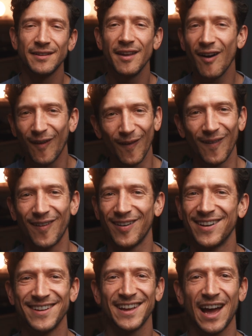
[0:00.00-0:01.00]
No,
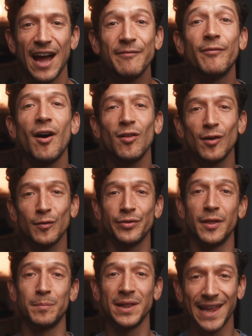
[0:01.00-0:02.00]
I followed
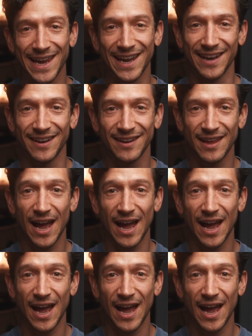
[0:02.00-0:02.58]
the plan.